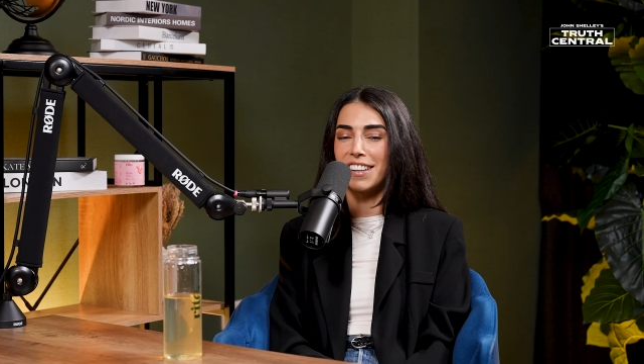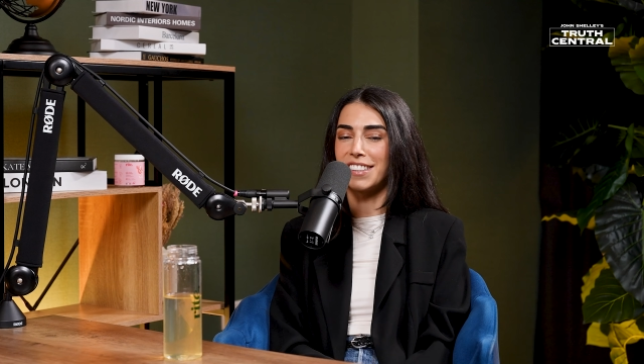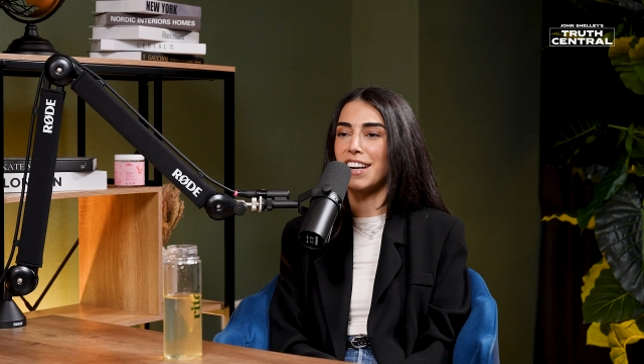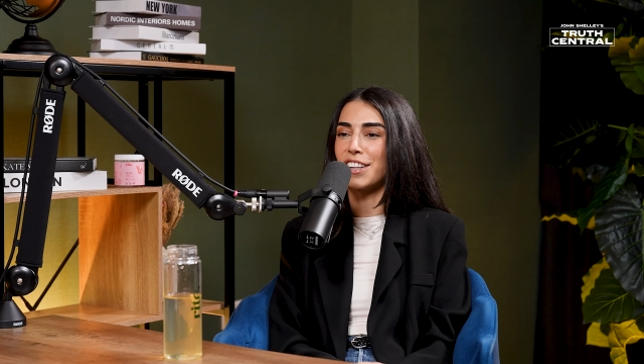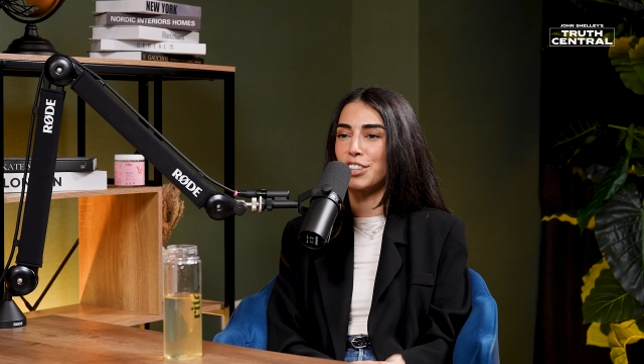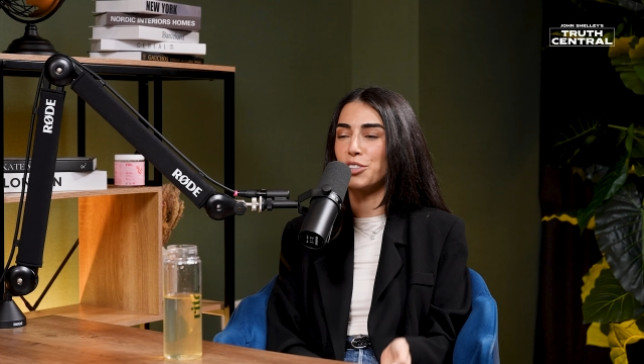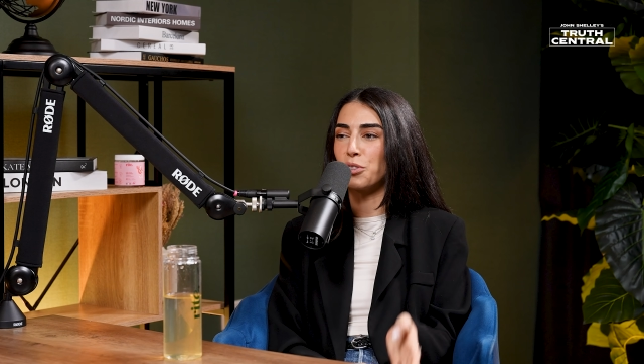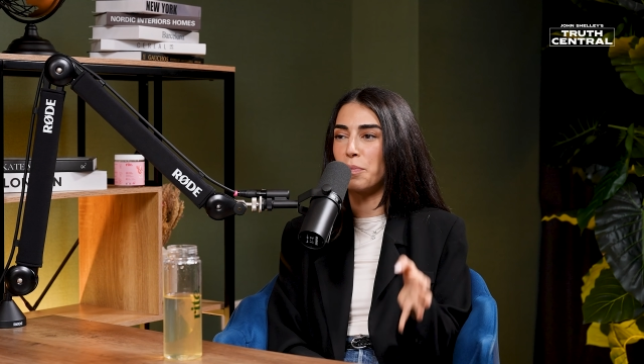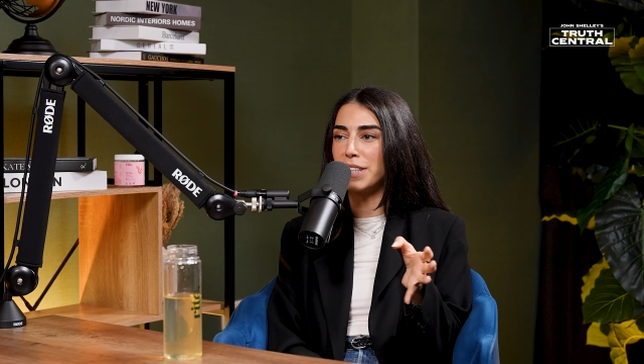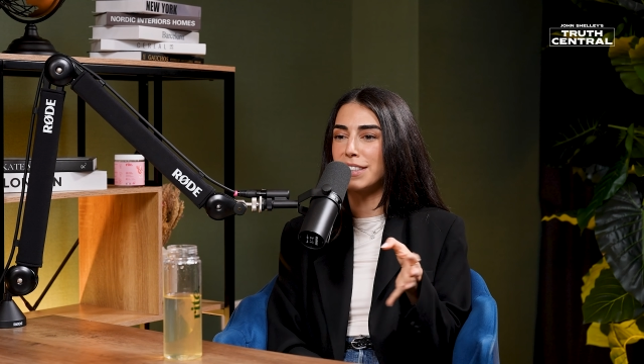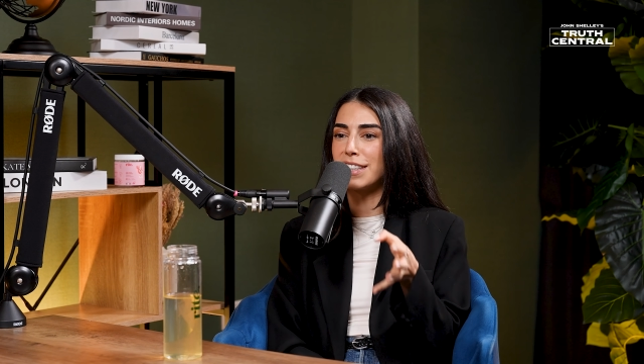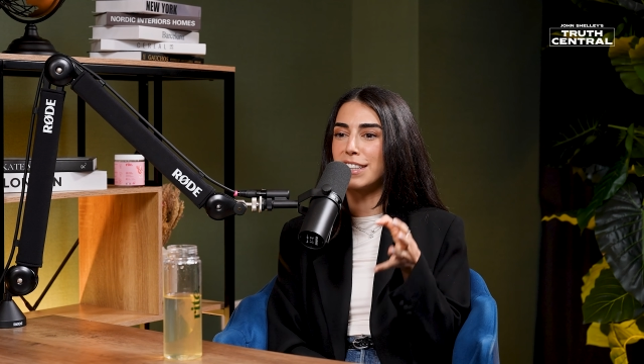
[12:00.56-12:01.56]
exactly. So
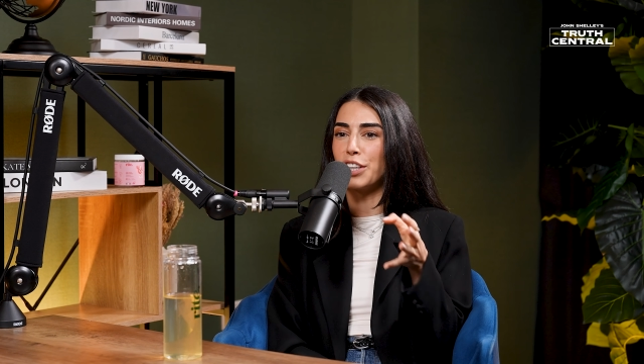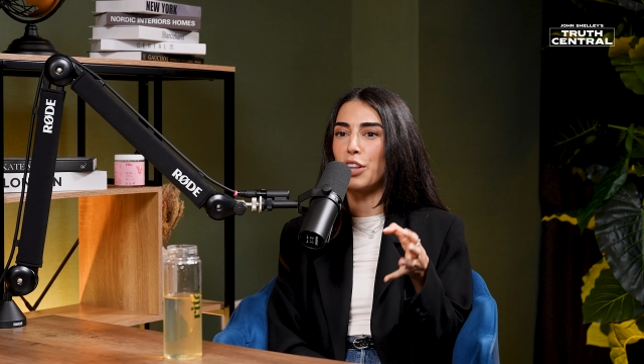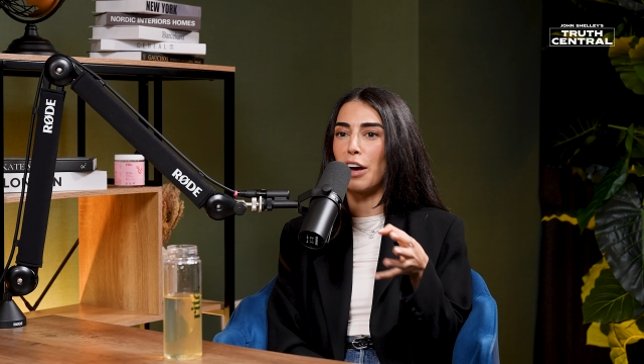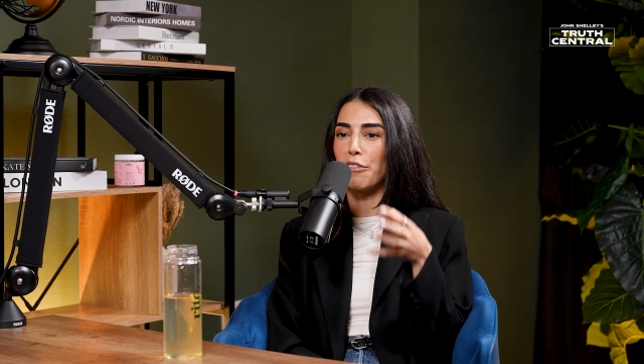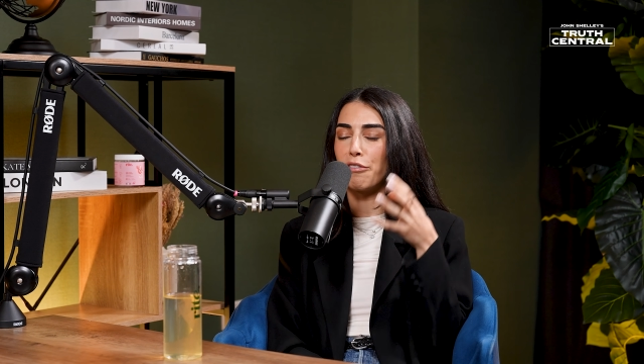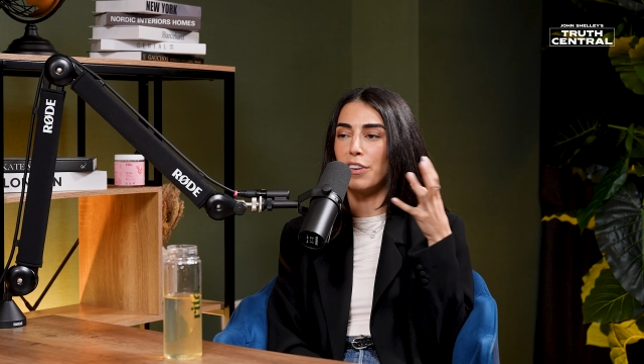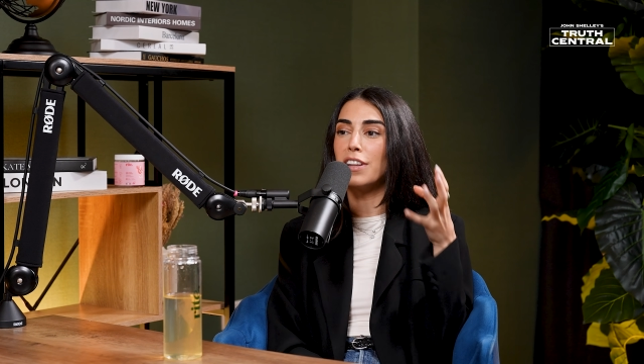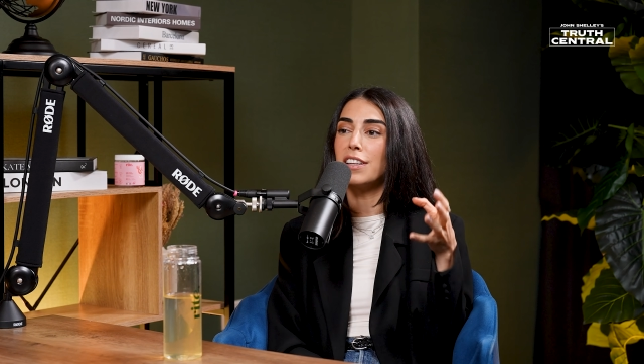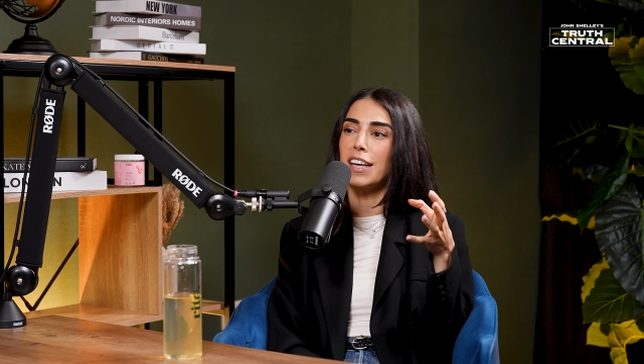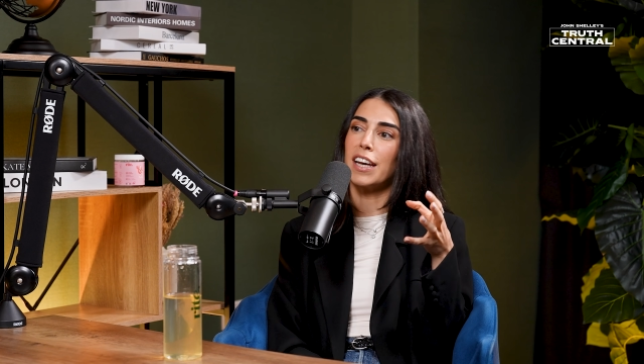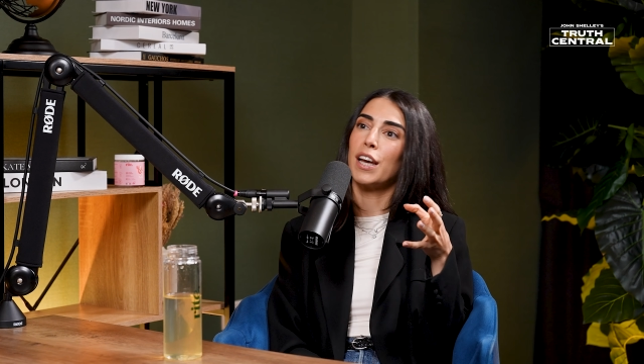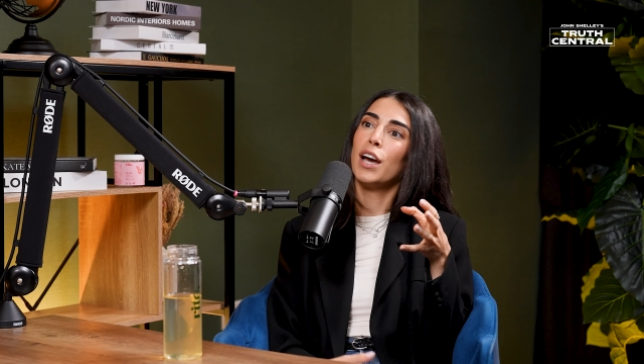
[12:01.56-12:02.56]
basically that
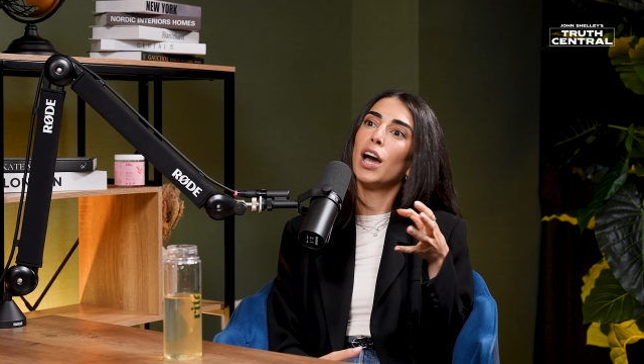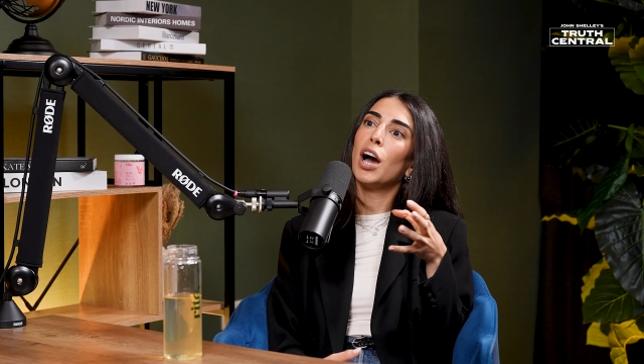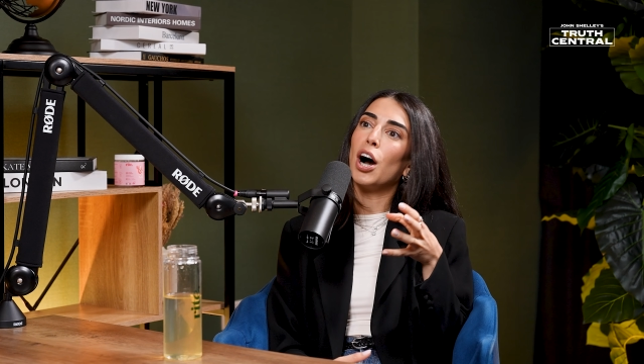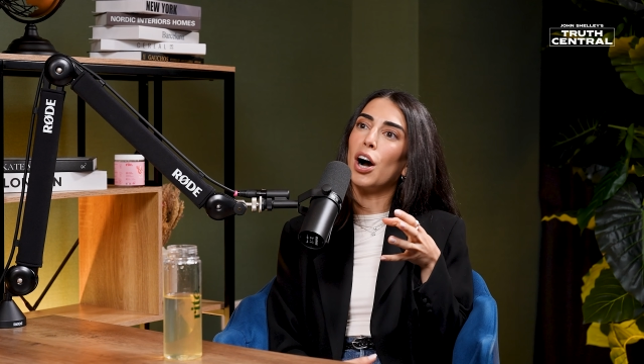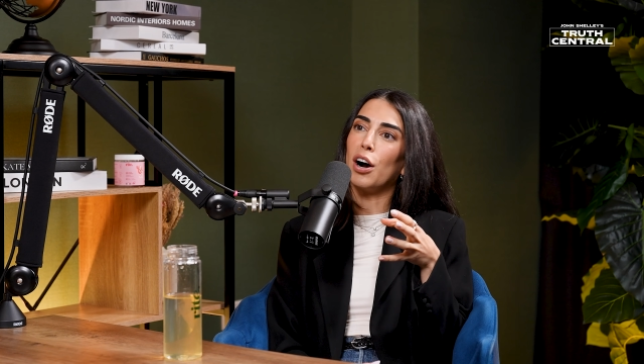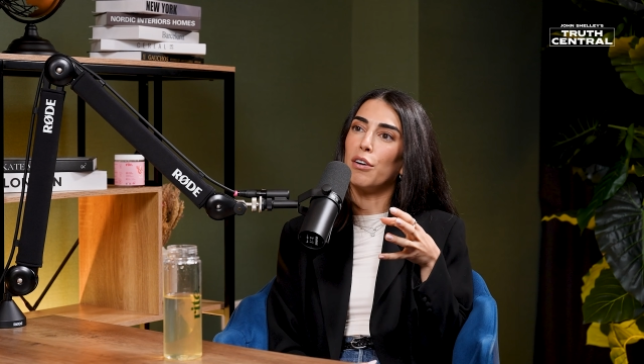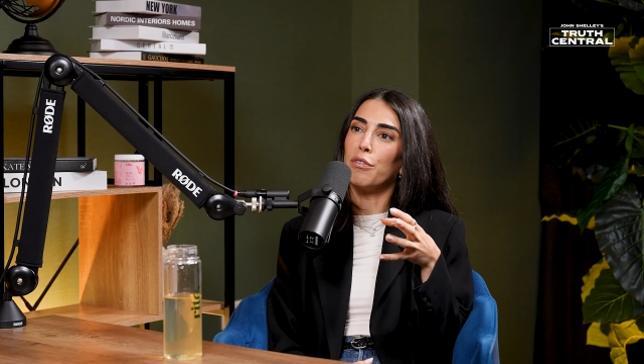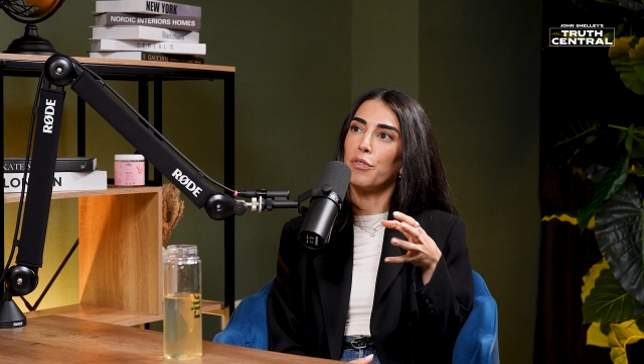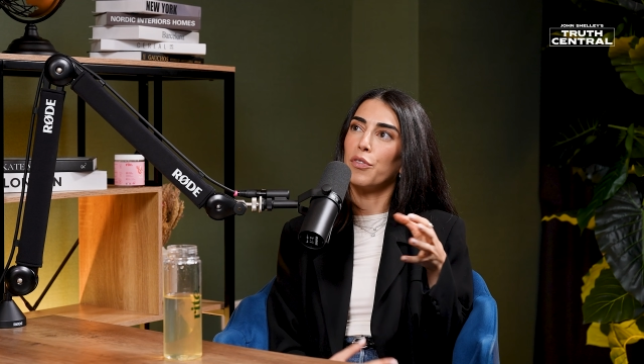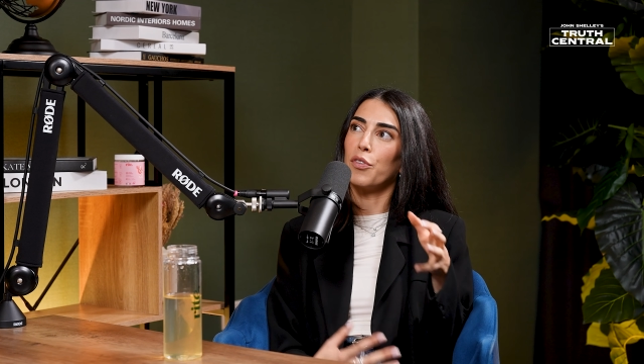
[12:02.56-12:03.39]
feeling of,